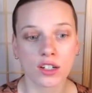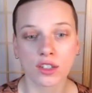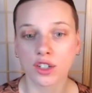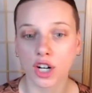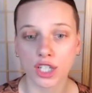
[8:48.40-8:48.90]

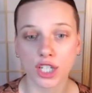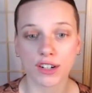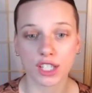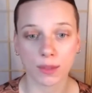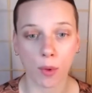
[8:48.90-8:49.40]
nurture
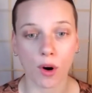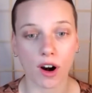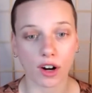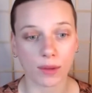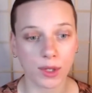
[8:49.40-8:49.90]
and support
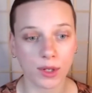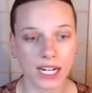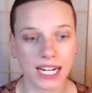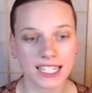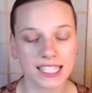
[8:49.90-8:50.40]
our
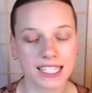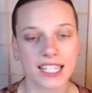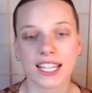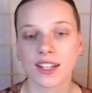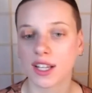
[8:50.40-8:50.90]
communities
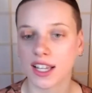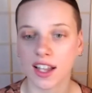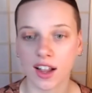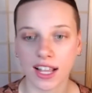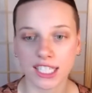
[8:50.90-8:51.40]

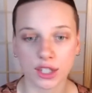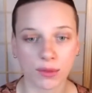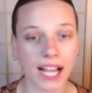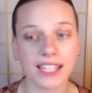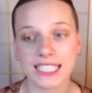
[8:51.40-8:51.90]
is
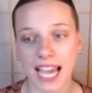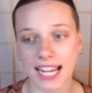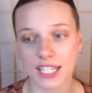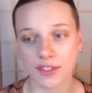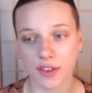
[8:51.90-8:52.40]
directly
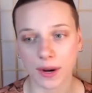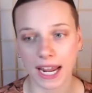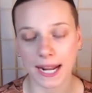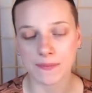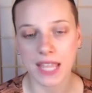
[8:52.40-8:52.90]
tied to
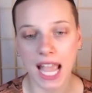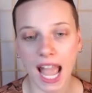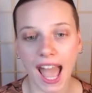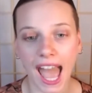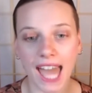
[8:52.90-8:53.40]
voting.
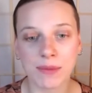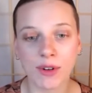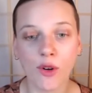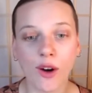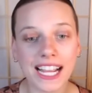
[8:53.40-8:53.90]
And
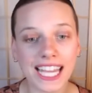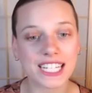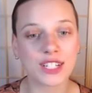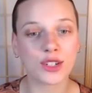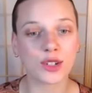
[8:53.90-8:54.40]
before I get
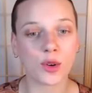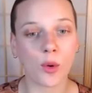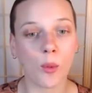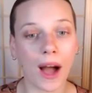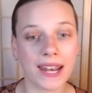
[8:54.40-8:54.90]
into
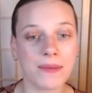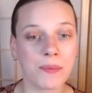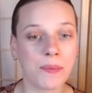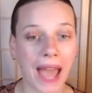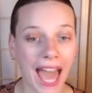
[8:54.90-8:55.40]
what
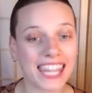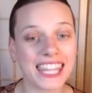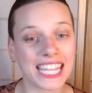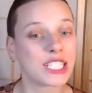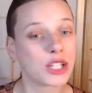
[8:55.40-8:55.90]
bad
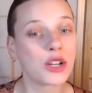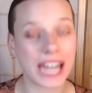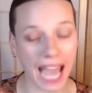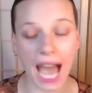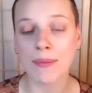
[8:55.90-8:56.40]
things could
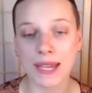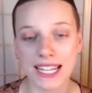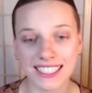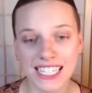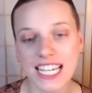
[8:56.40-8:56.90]

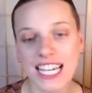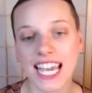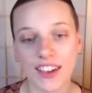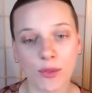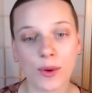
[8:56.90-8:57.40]
happen
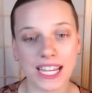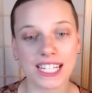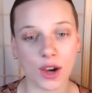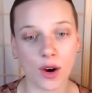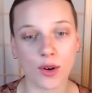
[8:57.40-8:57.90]
if we
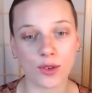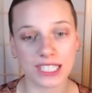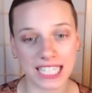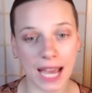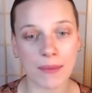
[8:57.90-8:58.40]
don't
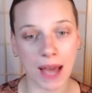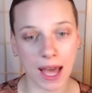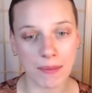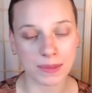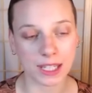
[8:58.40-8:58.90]
step
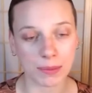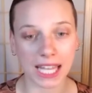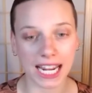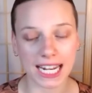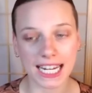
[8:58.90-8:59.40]
up to the
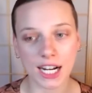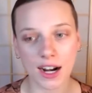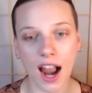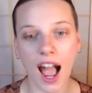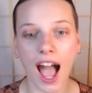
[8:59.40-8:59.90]
plate
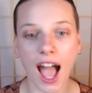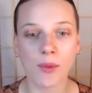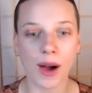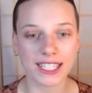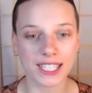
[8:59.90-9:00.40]
here, I
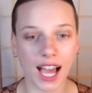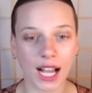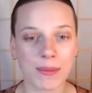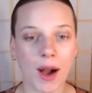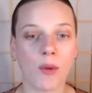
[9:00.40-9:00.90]
want to
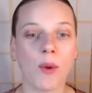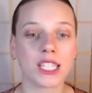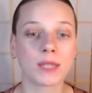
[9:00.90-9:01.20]
talk about what's